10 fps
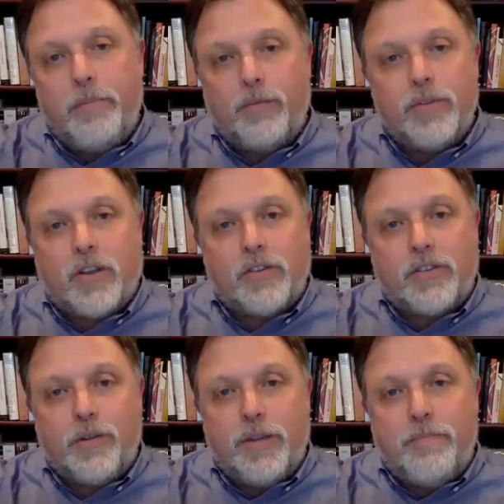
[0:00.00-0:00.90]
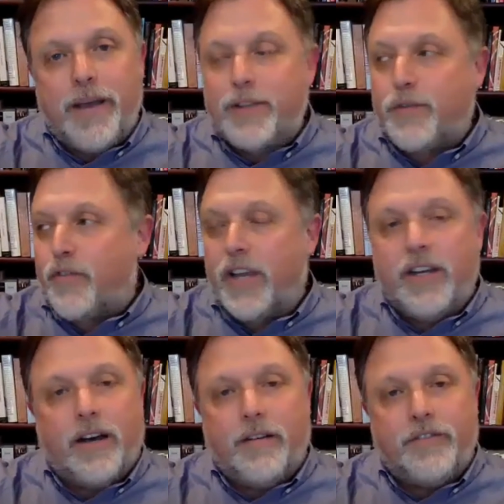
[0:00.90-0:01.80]
but was also the best
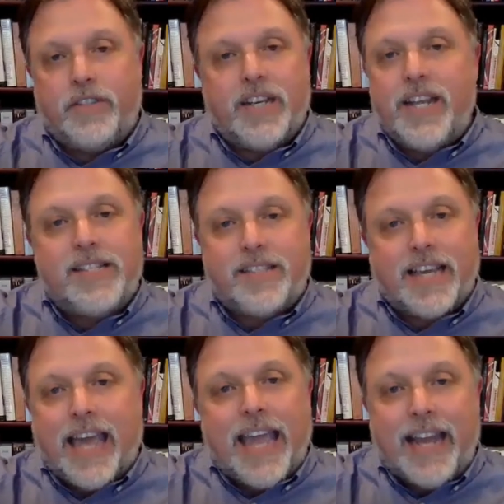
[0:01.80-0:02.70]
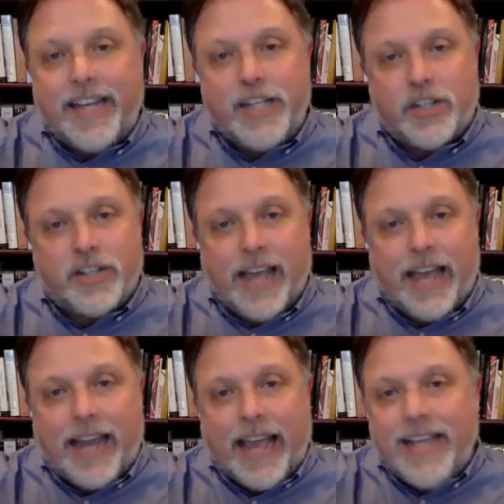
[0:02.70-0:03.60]
friend of Denise, the gate agent
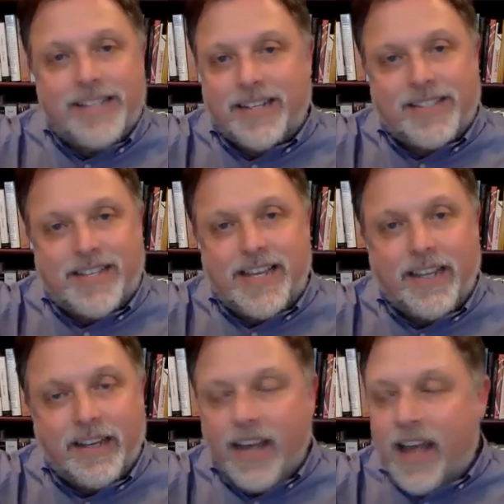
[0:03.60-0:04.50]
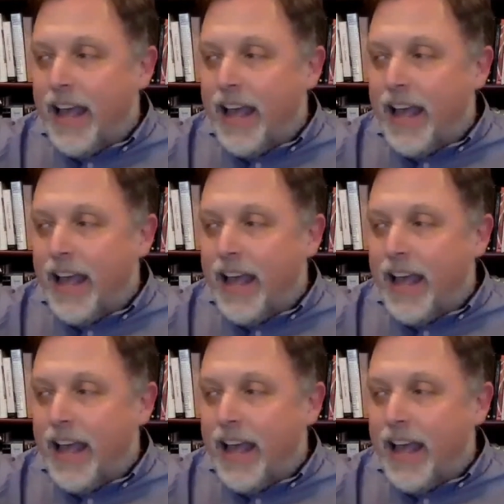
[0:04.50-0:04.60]
at A16.